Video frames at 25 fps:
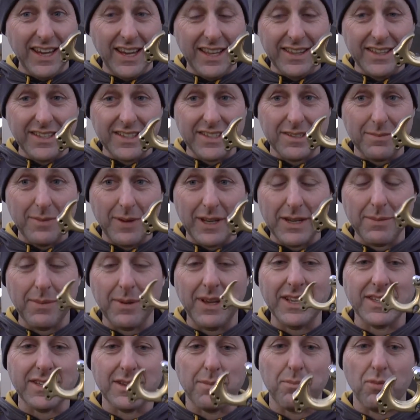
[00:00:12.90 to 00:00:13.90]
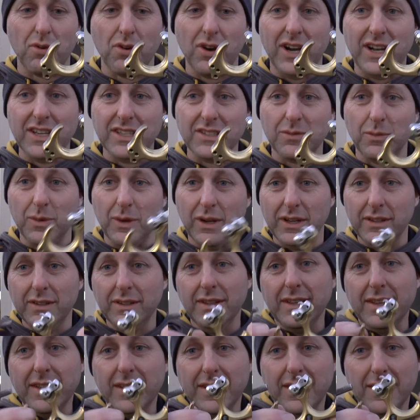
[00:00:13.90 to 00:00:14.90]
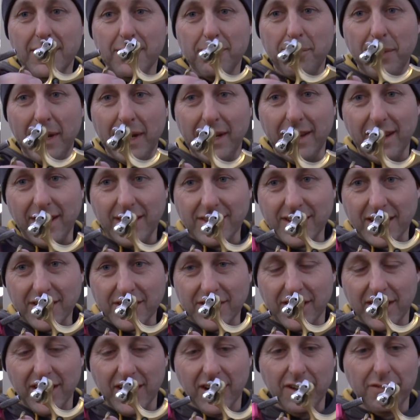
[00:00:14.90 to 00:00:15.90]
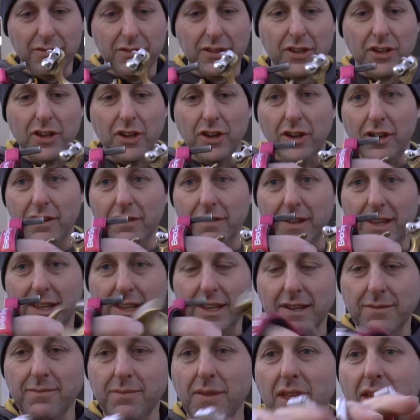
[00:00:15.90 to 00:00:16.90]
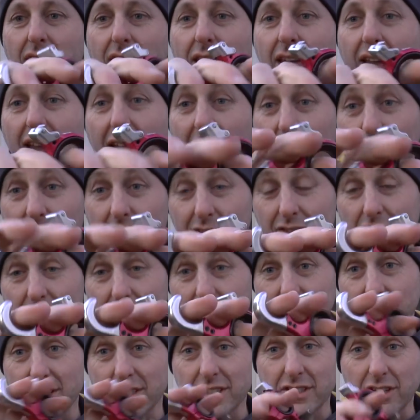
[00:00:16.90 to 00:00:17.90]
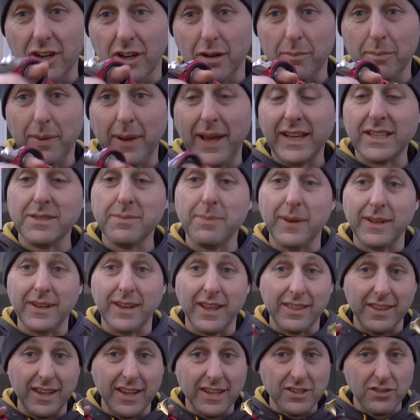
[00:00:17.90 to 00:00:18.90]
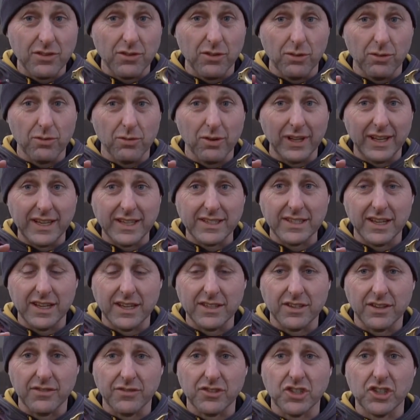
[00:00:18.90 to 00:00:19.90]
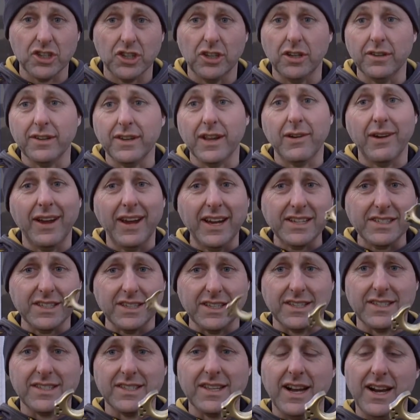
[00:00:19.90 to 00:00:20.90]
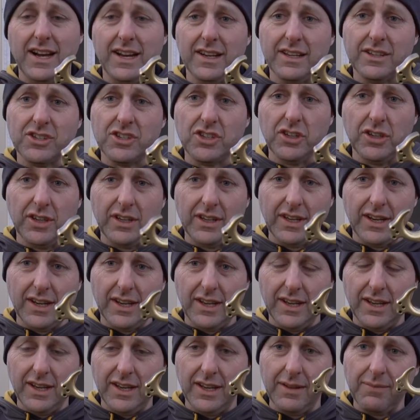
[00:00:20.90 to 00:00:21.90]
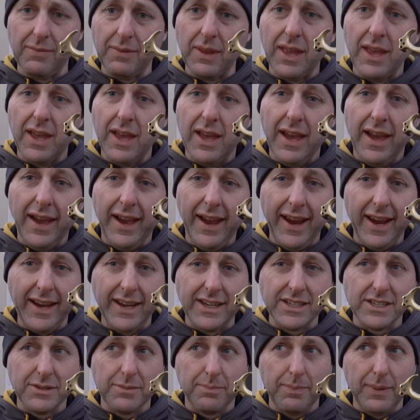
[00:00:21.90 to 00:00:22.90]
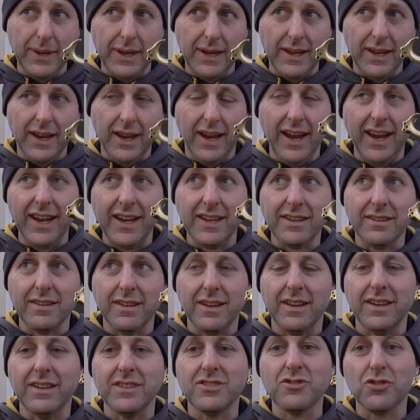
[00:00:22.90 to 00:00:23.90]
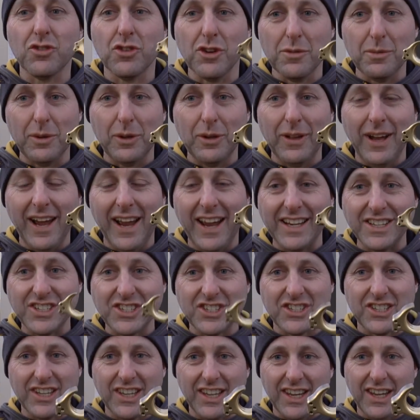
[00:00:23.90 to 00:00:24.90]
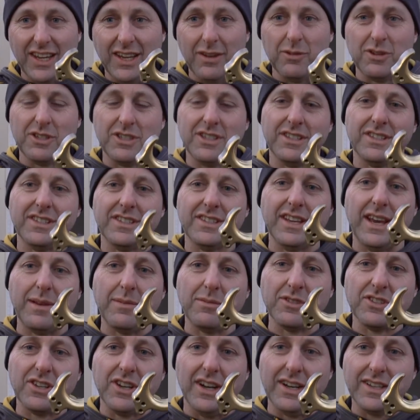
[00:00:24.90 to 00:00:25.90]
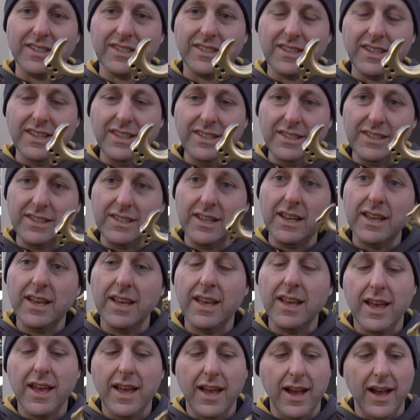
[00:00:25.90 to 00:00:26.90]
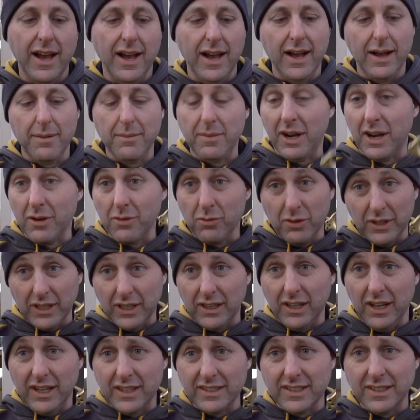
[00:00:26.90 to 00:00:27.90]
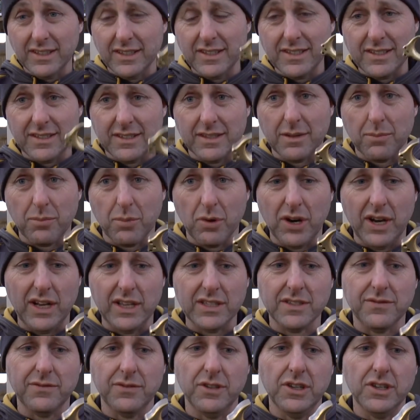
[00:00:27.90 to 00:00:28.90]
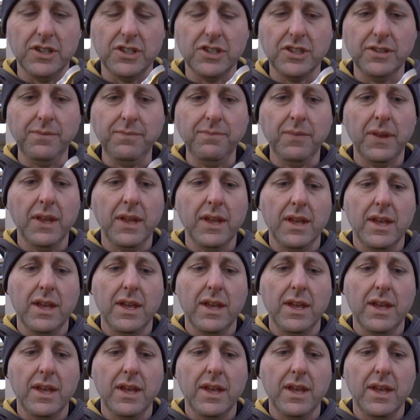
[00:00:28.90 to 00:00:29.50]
This is meant to be. It's a brass one, but he's actually cut off the curve here. And I've got the Scott Backspin. Now these are all release aids I've shot. Now I actually started shooting a TRU Ball HT, which is the same design as this. I really liked it. This is the brass version.